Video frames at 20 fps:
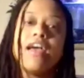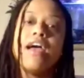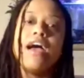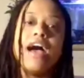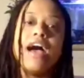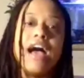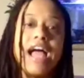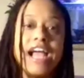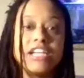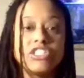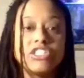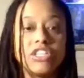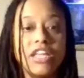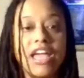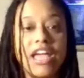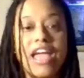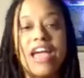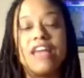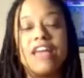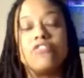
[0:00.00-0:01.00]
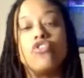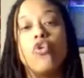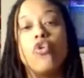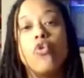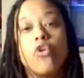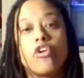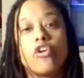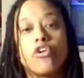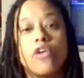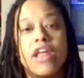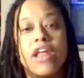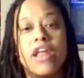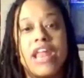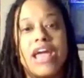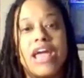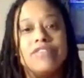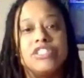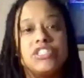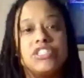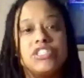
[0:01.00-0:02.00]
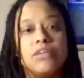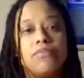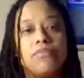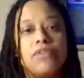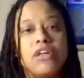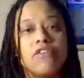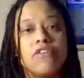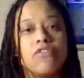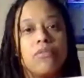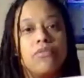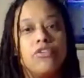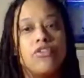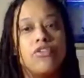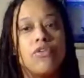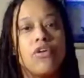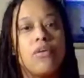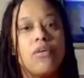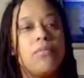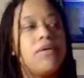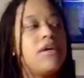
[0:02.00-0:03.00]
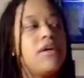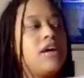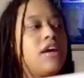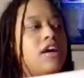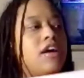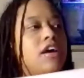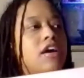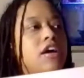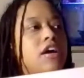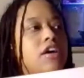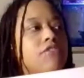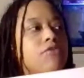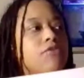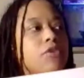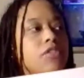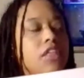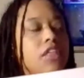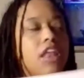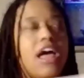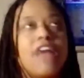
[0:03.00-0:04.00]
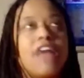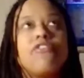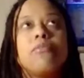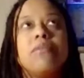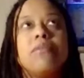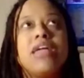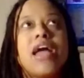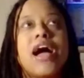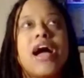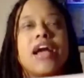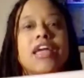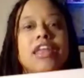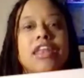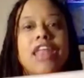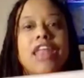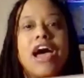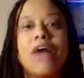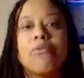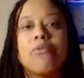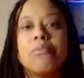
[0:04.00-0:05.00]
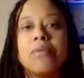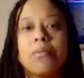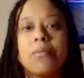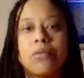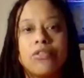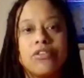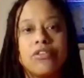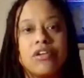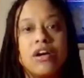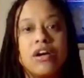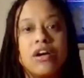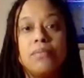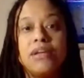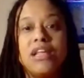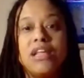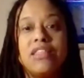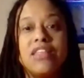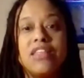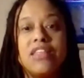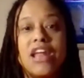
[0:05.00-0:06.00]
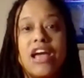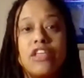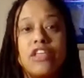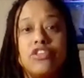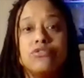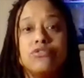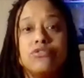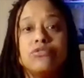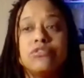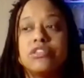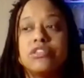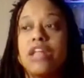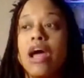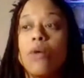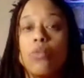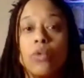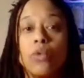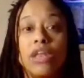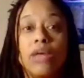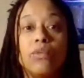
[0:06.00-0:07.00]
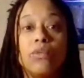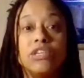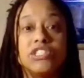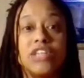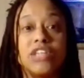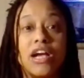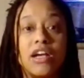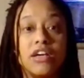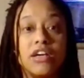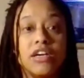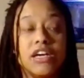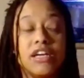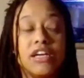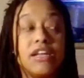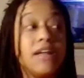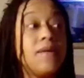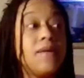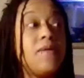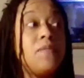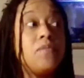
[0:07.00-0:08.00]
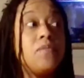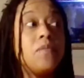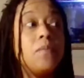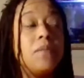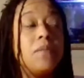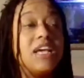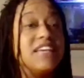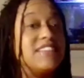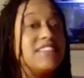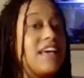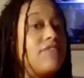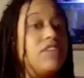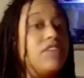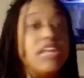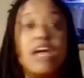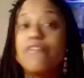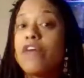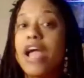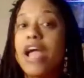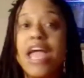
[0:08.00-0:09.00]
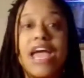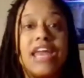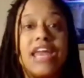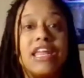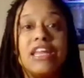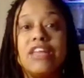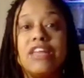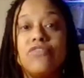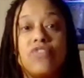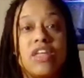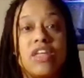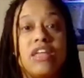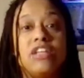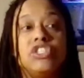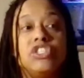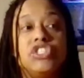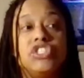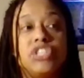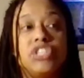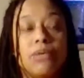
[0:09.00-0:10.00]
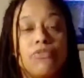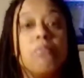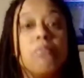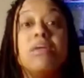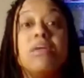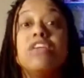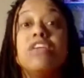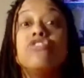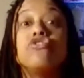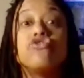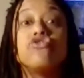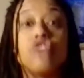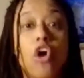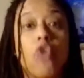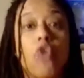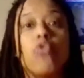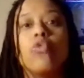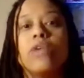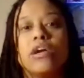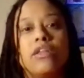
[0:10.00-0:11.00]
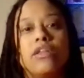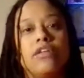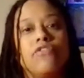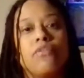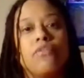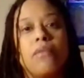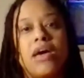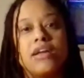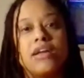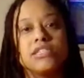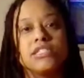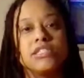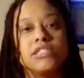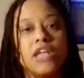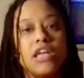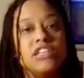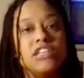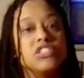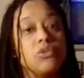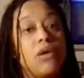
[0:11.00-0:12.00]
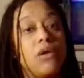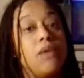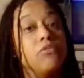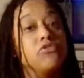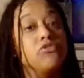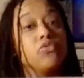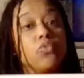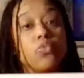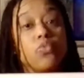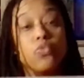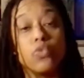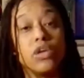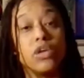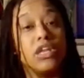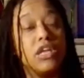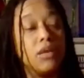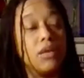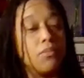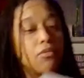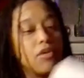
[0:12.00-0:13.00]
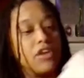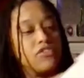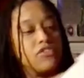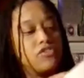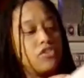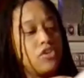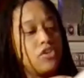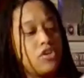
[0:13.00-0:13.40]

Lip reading: I actually had to order and have it shipped in from Europe. For the life of me, I cannot remember the company that I used, and I really wish I could, because I've never had anything shipped to me so quickly from out of state. So I was really impressed